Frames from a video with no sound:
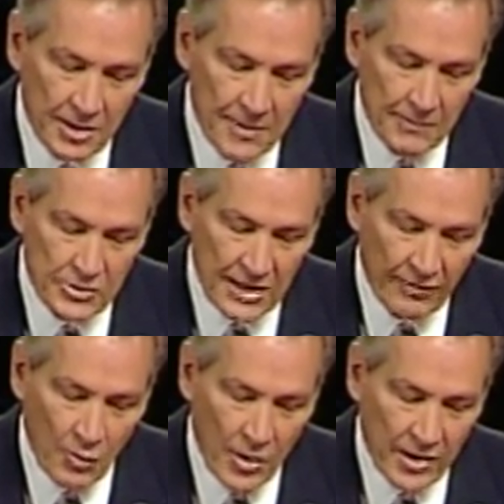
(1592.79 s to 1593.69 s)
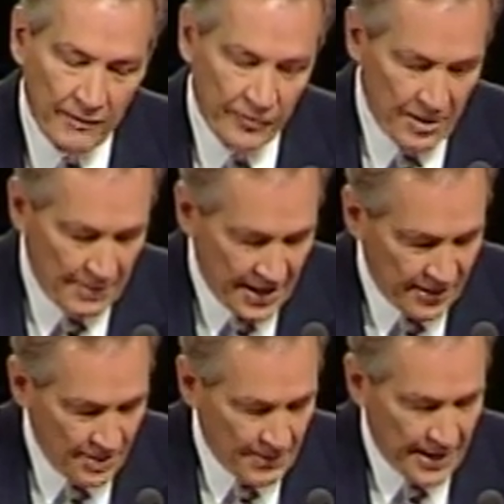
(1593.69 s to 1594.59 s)
the members, every one of them,
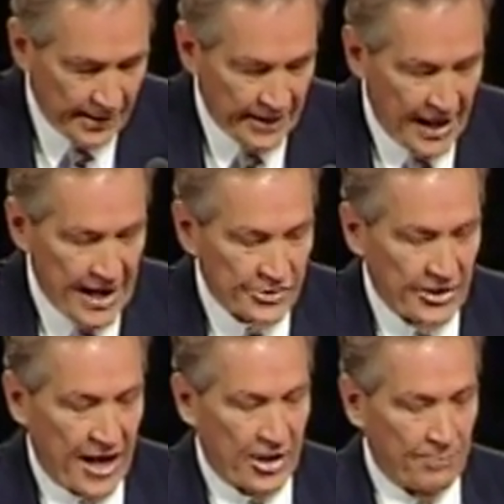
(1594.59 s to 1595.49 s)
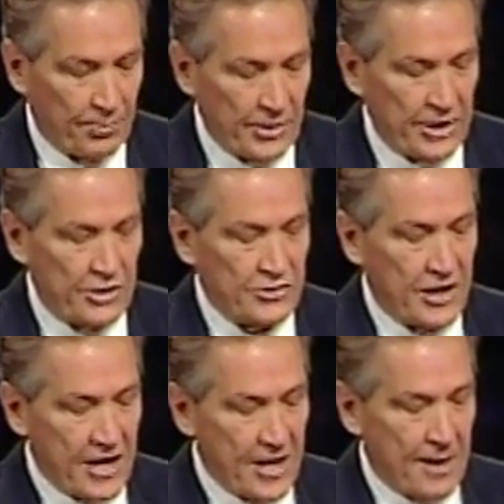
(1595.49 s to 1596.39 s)
in the body as it hath pleased
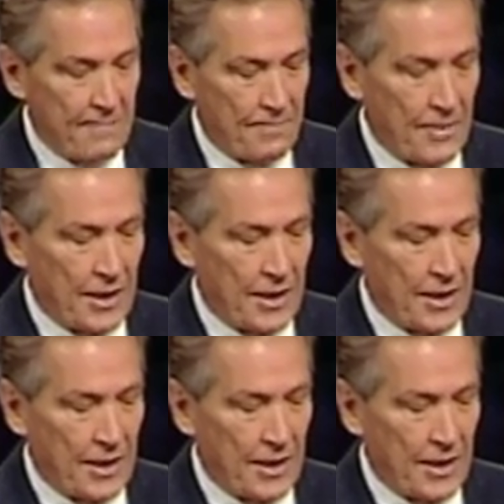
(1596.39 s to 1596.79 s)
him.